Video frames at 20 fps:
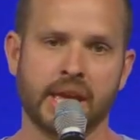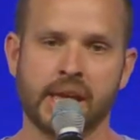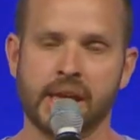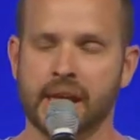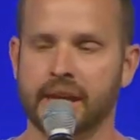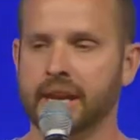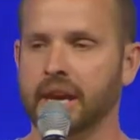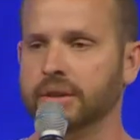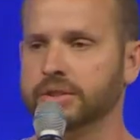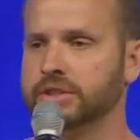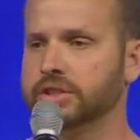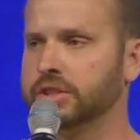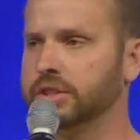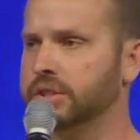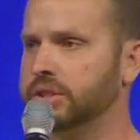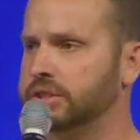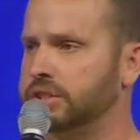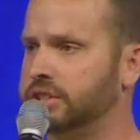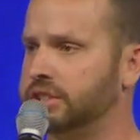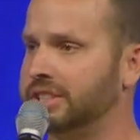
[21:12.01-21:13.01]
and how
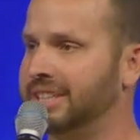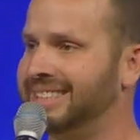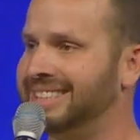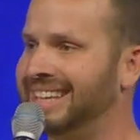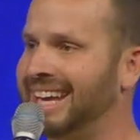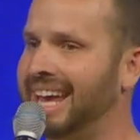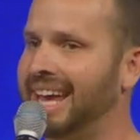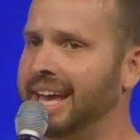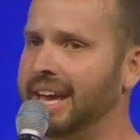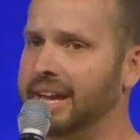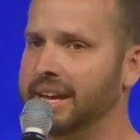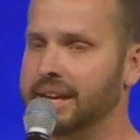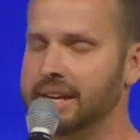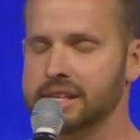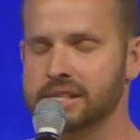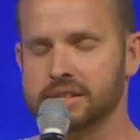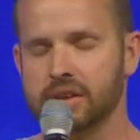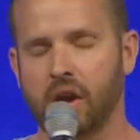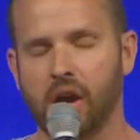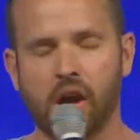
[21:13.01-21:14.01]
church today
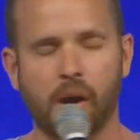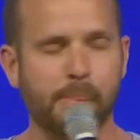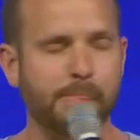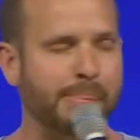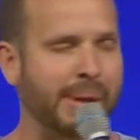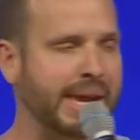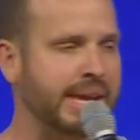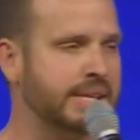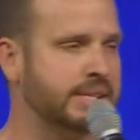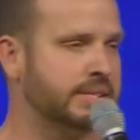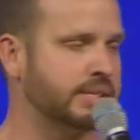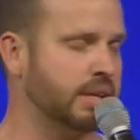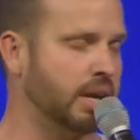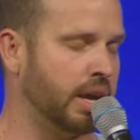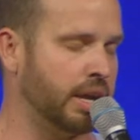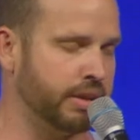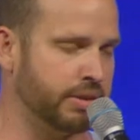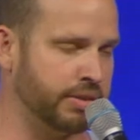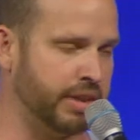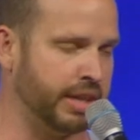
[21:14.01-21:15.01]
is all based
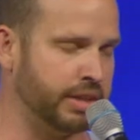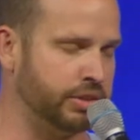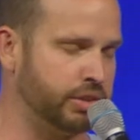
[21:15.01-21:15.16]
on,